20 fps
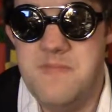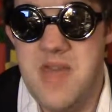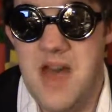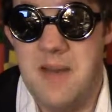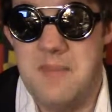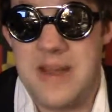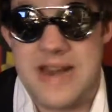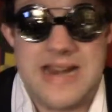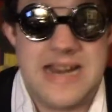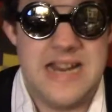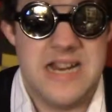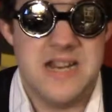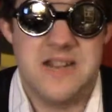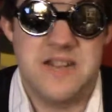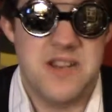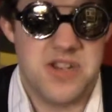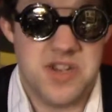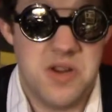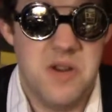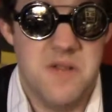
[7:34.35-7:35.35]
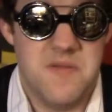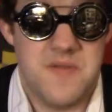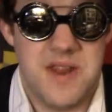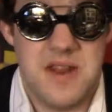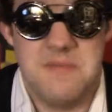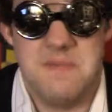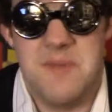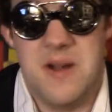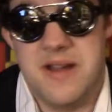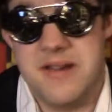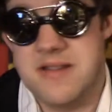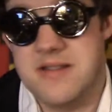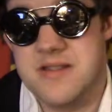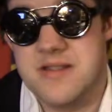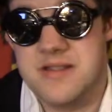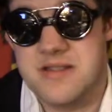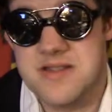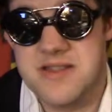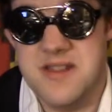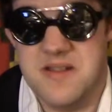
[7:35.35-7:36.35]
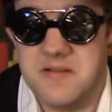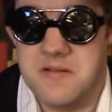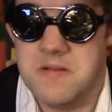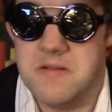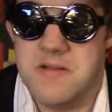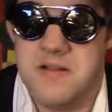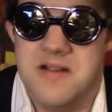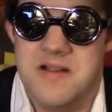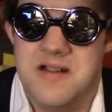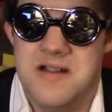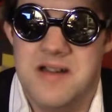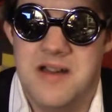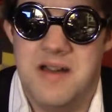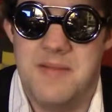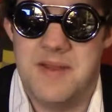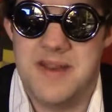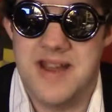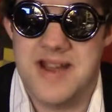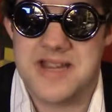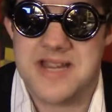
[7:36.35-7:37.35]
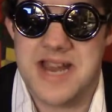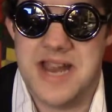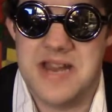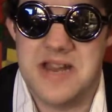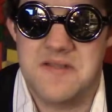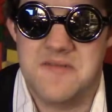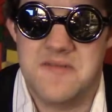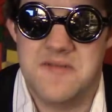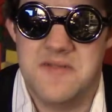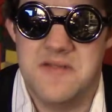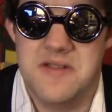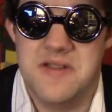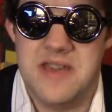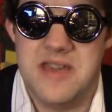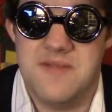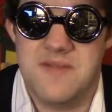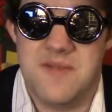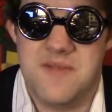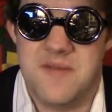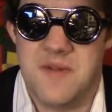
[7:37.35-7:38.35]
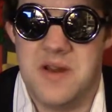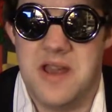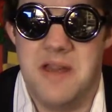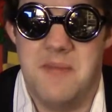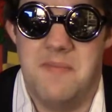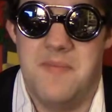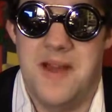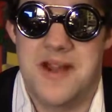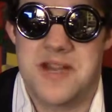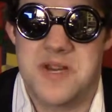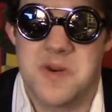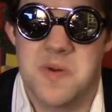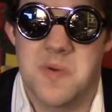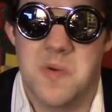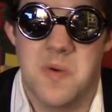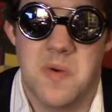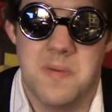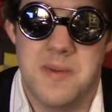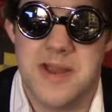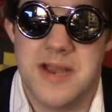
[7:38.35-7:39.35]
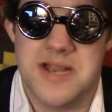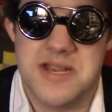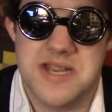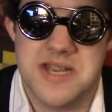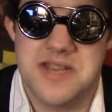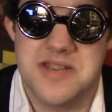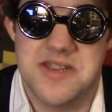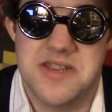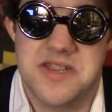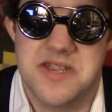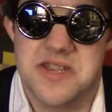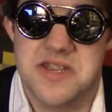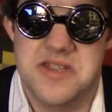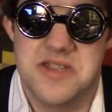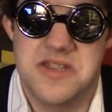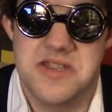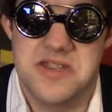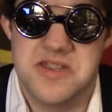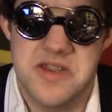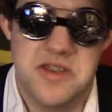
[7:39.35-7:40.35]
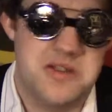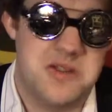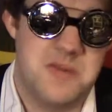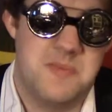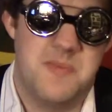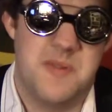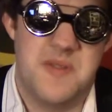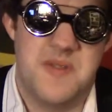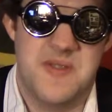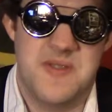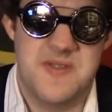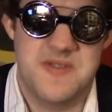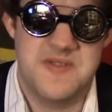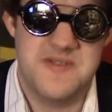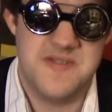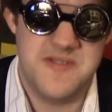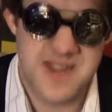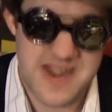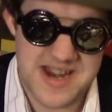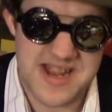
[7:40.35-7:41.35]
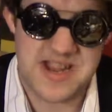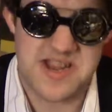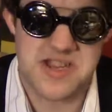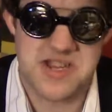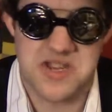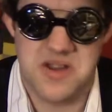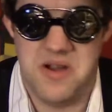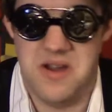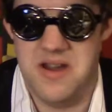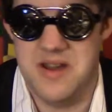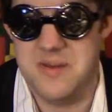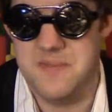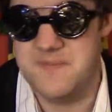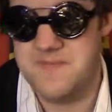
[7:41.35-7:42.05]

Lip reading: He deserved it, but still, that's kind of, even for him, that's cruel, because he's just such a pathetic sod.